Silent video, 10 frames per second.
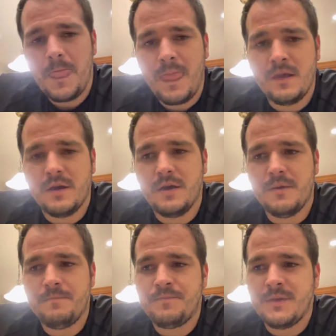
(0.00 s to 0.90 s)

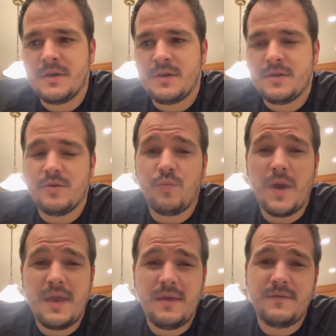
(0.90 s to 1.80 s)
the
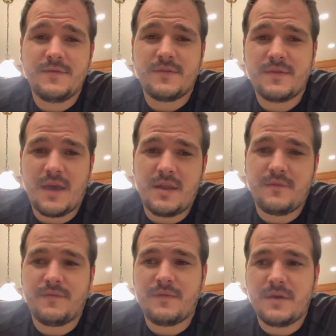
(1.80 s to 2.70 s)
waves kind
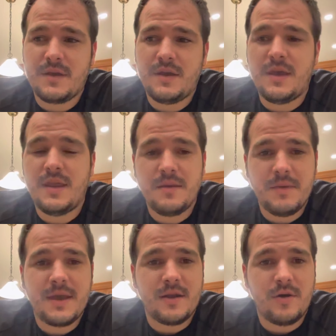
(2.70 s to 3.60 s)
of hitting
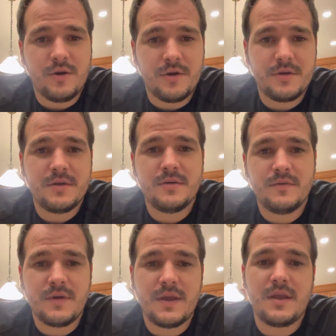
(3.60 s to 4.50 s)
me kind of hard
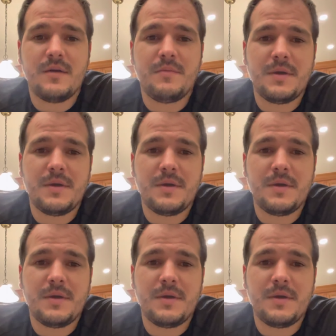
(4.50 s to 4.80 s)
right now.